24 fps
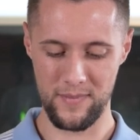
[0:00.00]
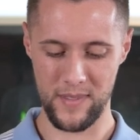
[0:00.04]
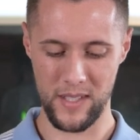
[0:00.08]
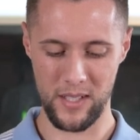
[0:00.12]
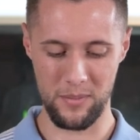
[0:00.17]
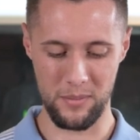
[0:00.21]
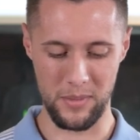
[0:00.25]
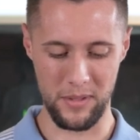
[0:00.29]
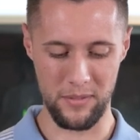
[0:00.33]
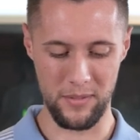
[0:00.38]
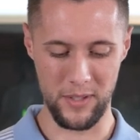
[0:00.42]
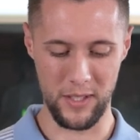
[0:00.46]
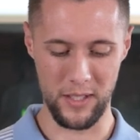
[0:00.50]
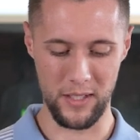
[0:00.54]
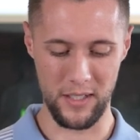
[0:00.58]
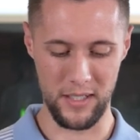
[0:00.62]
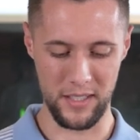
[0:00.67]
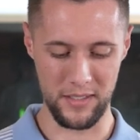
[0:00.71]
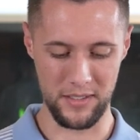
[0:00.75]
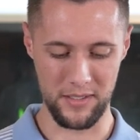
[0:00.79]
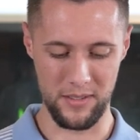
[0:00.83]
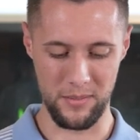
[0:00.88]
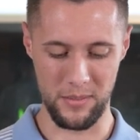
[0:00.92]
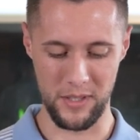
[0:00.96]
It'd be very
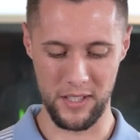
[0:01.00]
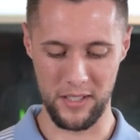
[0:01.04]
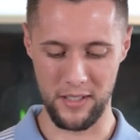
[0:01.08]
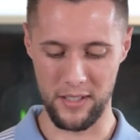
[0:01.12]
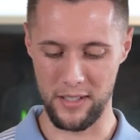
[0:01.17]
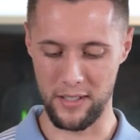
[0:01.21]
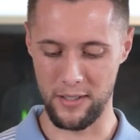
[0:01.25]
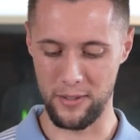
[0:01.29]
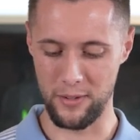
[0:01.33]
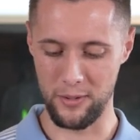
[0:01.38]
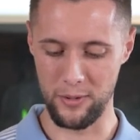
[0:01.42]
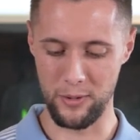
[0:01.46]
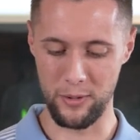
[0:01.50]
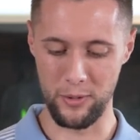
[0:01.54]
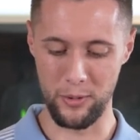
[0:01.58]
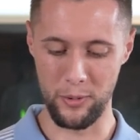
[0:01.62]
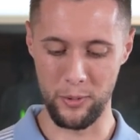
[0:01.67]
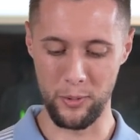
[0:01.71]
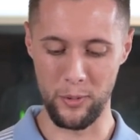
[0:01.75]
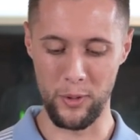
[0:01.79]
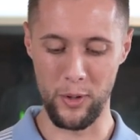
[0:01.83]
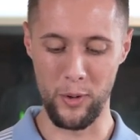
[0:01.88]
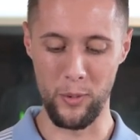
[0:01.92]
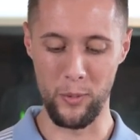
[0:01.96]
nice to be in
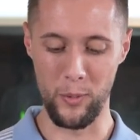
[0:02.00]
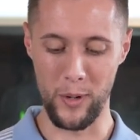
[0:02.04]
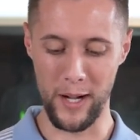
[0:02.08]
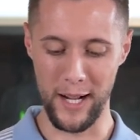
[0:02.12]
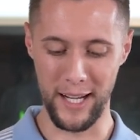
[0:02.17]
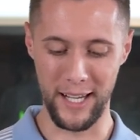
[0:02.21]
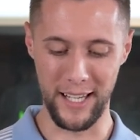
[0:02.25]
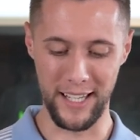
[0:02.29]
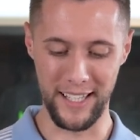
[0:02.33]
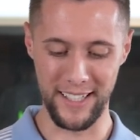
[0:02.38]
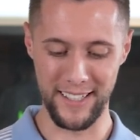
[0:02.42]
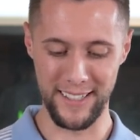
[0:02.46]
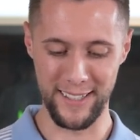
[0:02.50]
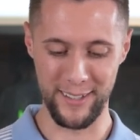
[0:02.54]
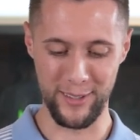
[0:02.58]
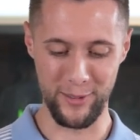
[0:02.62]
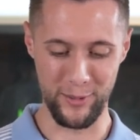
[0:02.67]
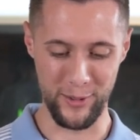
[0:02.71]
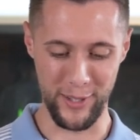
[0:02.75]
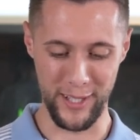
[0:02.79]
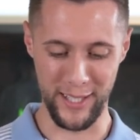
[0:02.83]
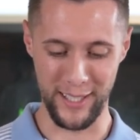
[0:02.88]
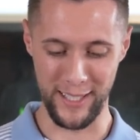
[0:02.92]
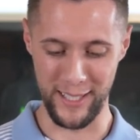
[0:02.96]
Honolulu, Hawaii
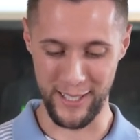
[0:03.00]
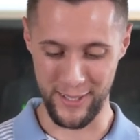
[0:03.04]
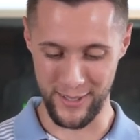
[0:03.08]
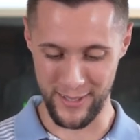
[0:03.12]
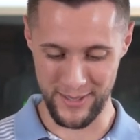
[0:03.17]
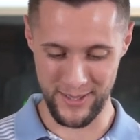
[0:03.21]
right now.